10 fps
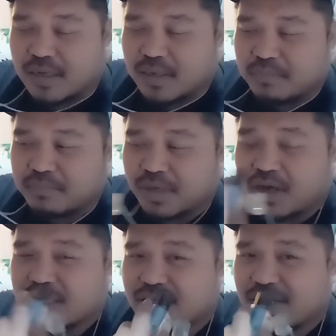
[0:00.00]

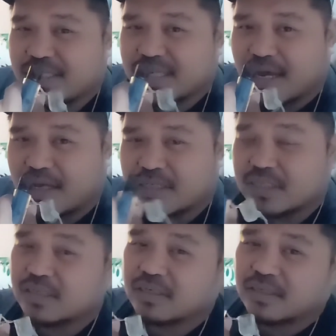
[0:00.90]
because this has
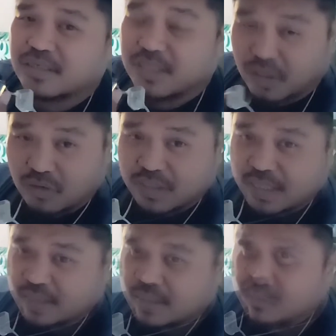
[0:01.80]

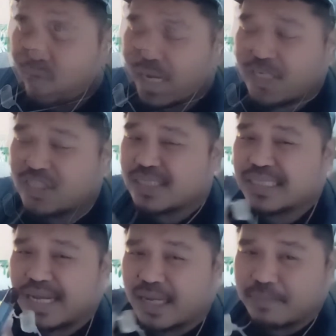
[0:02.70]
nicotine. What I just
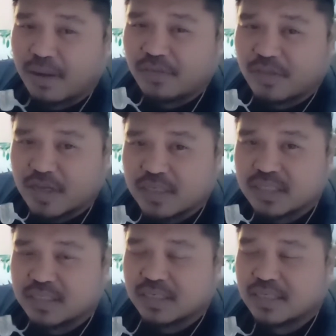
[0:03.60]
like about
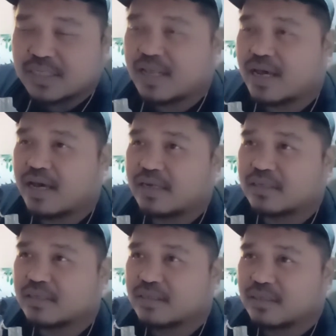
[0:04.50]
this is that
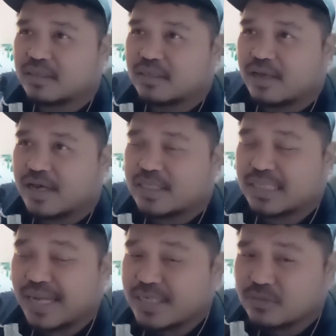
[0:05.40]
it's
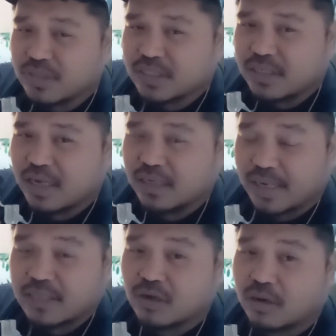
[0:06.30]
less risky and
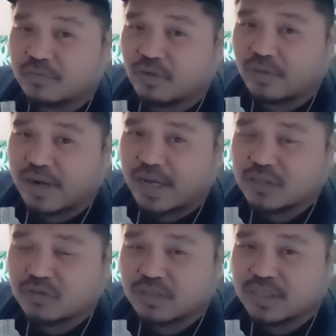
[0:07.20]
less harmful than
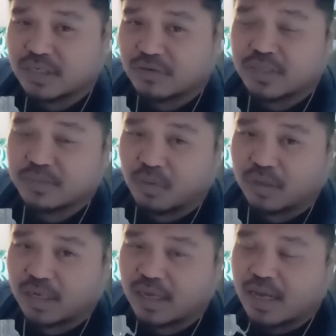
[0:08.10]
actual cigarette smoking.
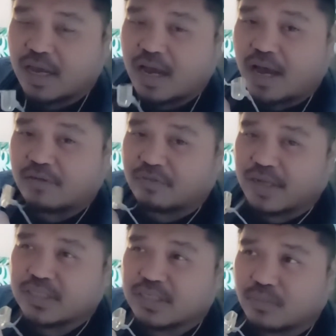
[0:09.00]
I've read
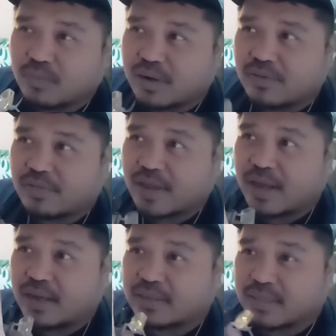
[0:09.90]
somewhere
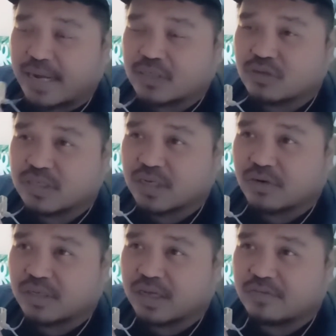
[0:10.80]
that an actual
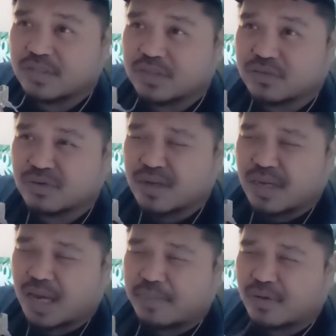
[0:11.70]
cigarette gives you
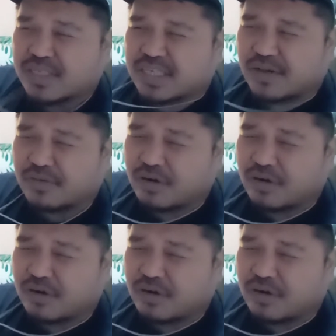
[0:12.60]
about 700